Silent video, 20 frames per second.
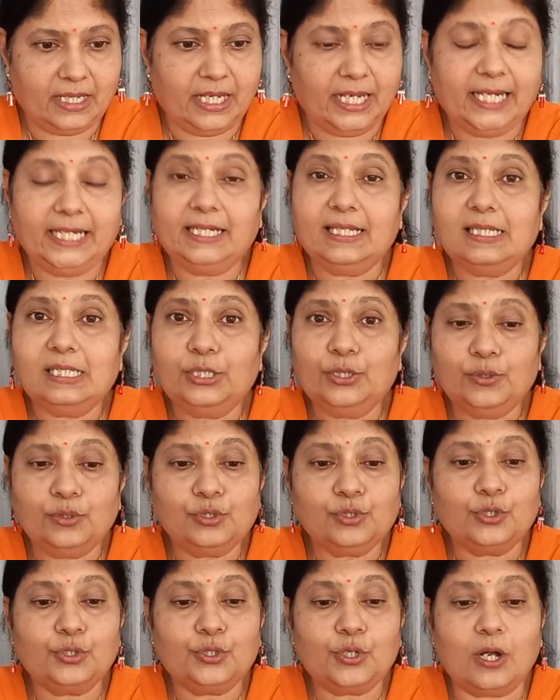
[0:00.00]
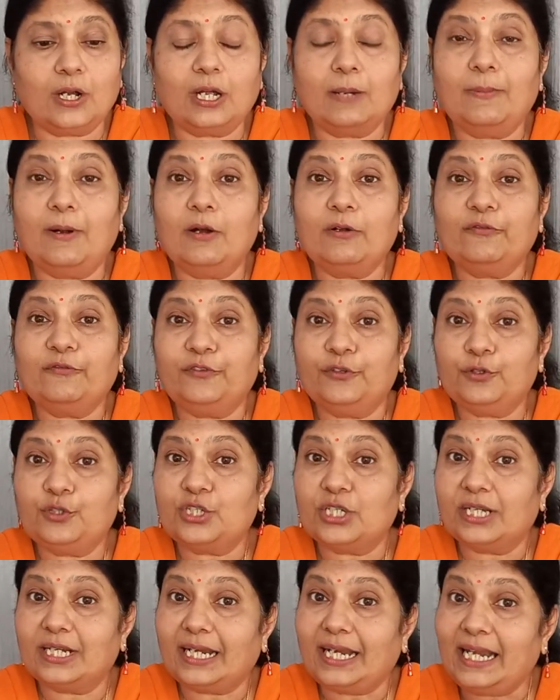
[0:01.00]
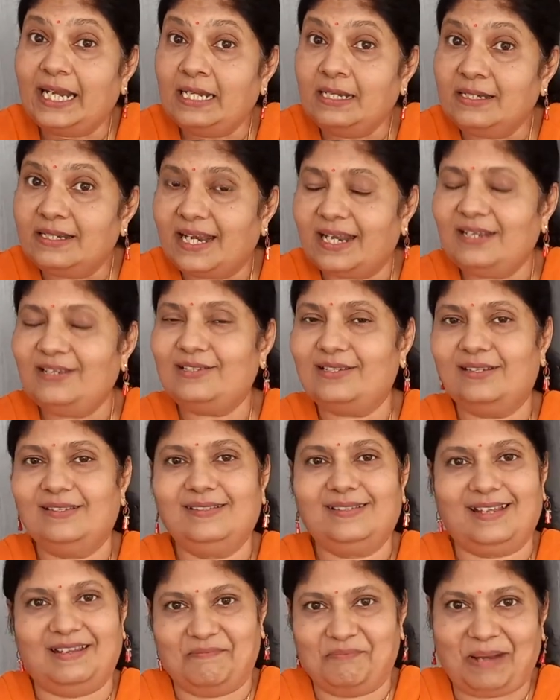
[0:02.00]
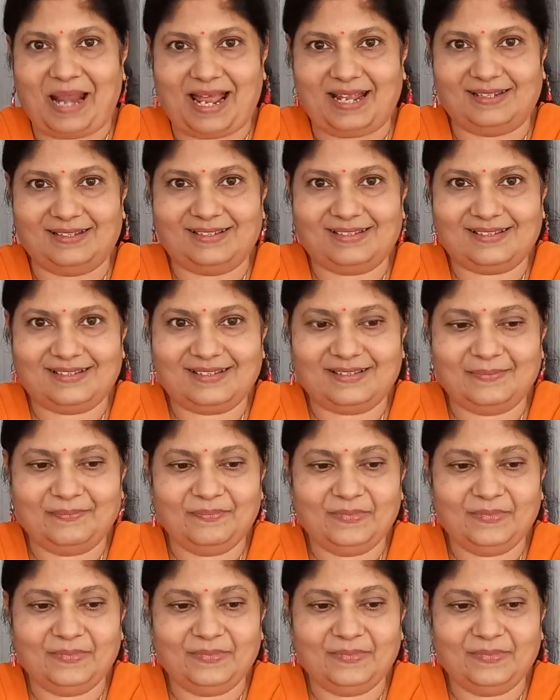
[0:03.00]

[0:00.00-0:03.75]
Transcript: It is used to talk about future intentions and plans.